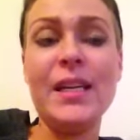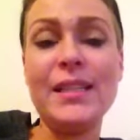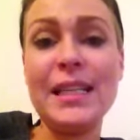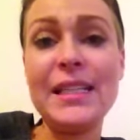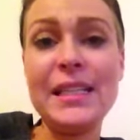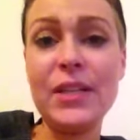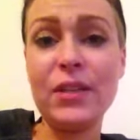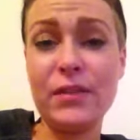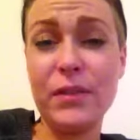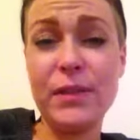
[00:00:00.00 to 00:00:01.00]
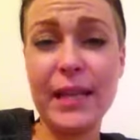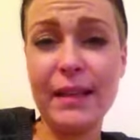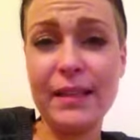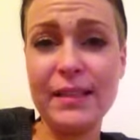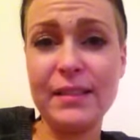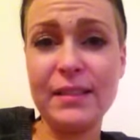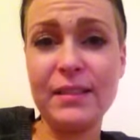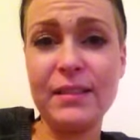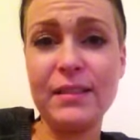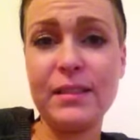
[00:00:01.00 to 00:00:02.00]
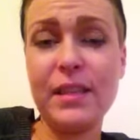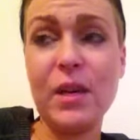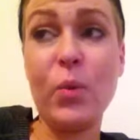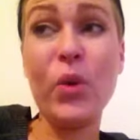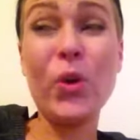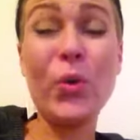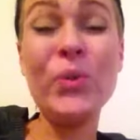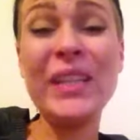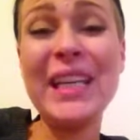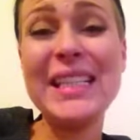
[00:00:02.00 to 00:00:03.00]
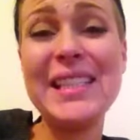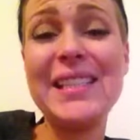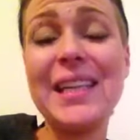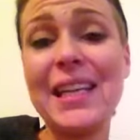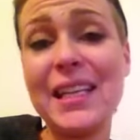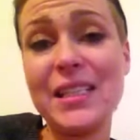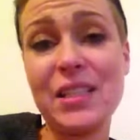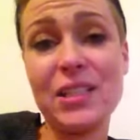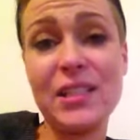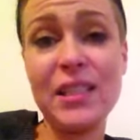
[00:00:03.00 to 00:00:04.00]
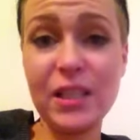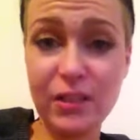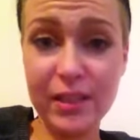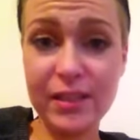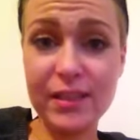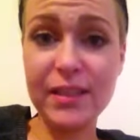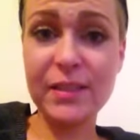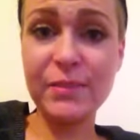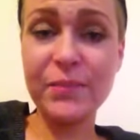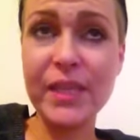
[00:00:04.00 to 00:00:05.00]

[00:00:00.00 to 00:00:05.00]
it's not a secret if you tell it. We're only as sick as our secrets.